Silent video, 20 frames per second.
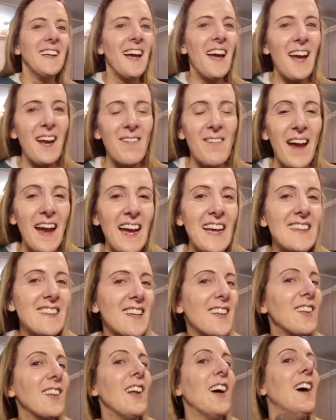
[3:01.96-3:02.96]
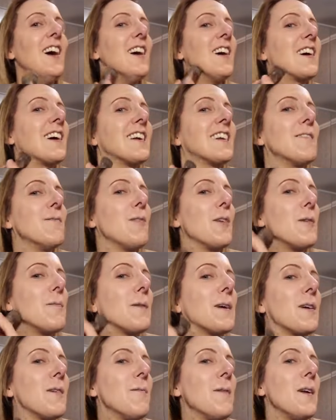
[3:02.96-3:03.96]
at 8 o'clock. I didn't want to
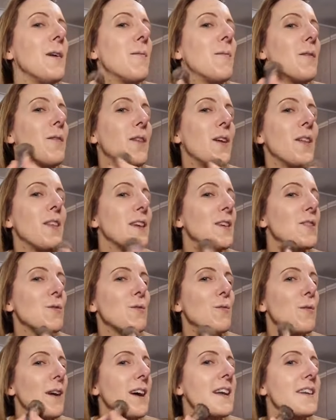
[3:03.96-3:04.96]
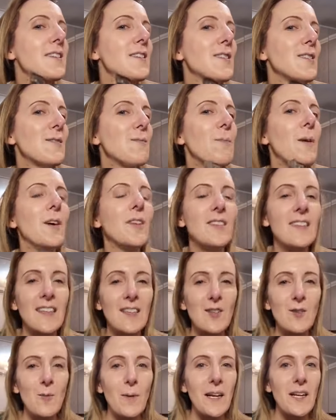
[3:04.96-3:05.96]
be coming on with all this red spot
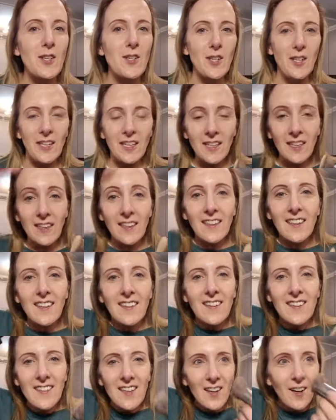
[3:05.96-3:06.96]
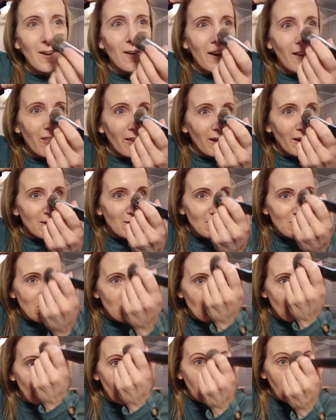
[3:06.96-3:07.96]
situation, so I thought I'd just
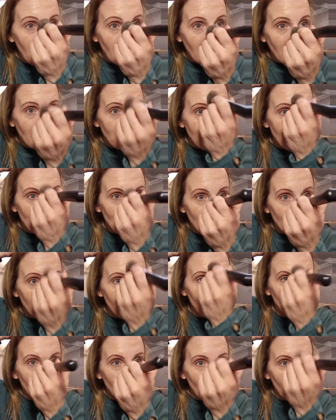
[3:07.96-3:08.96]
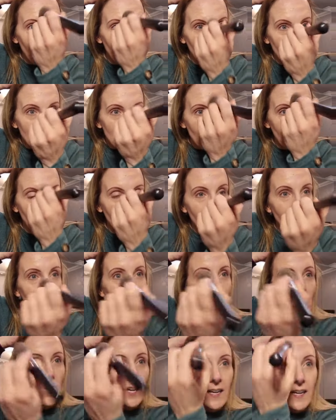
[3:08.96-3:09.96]
jump on. Let's get some full coverage on for
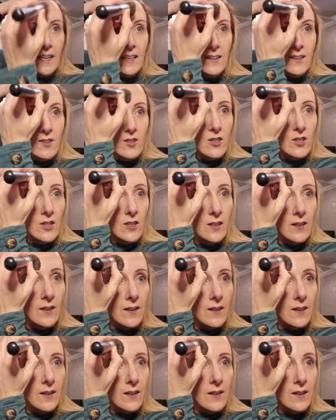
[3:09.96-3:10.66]
a change